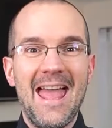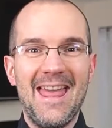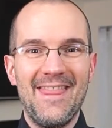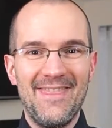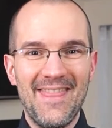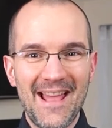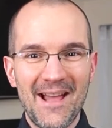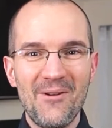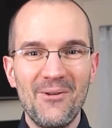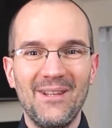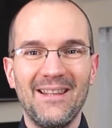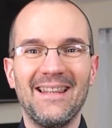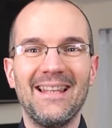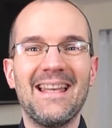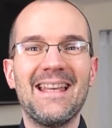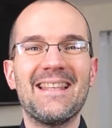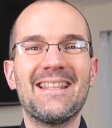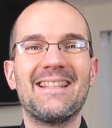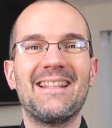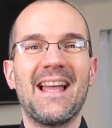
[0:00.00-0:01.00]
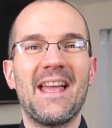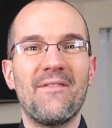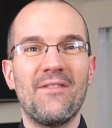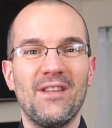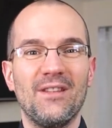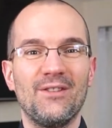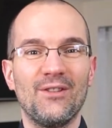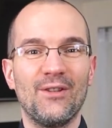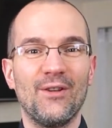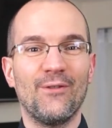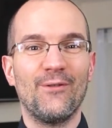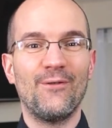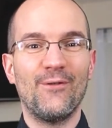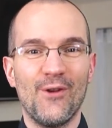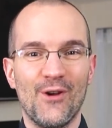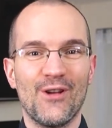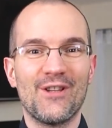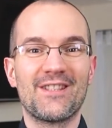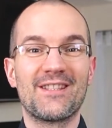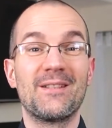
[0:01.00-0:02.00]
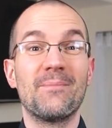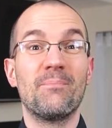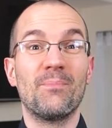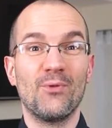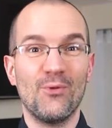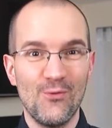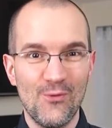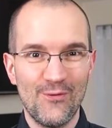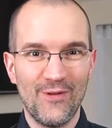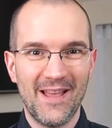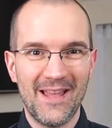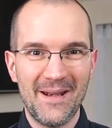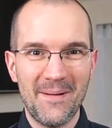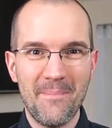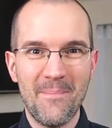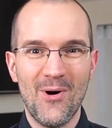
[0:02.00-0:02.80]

And now let's dive into the first proven